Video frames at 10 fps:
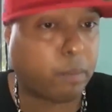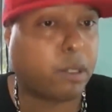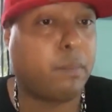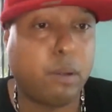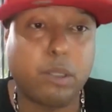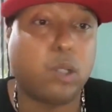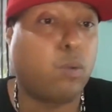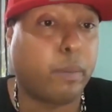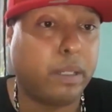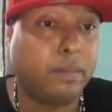I'm going to be with 2
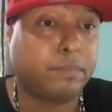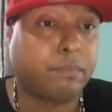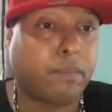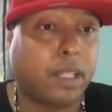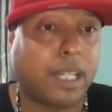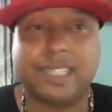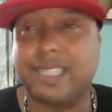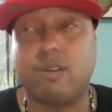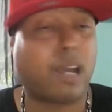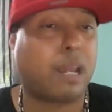women. Like I
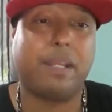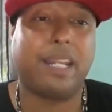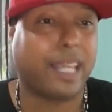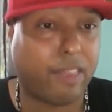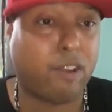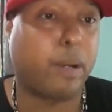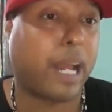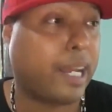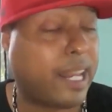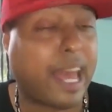said, I don't got to be together, but
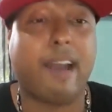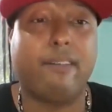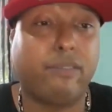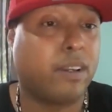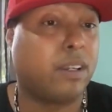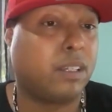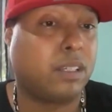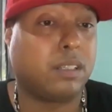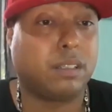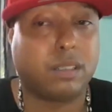I need to have
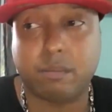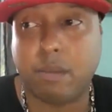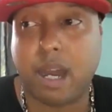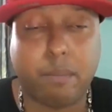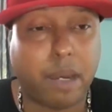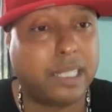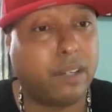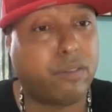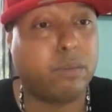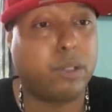my
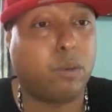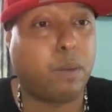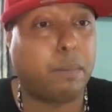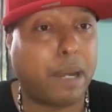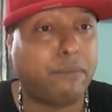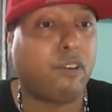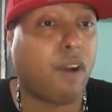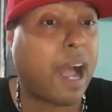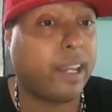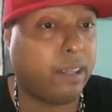different, you know, my
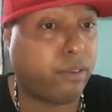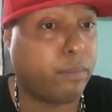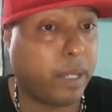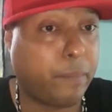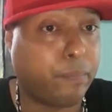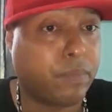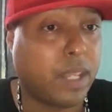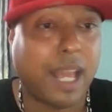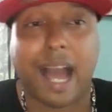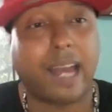variety for me.
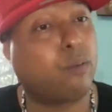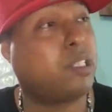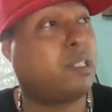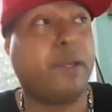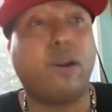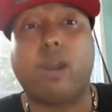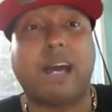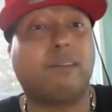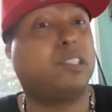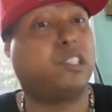I don't need to be all
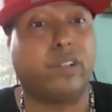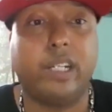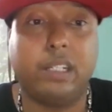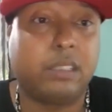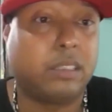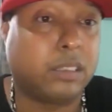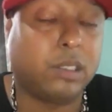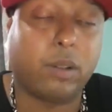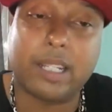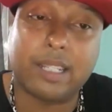out in the street.
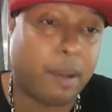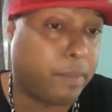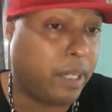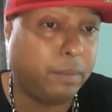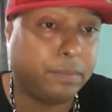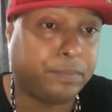You know, that's not me.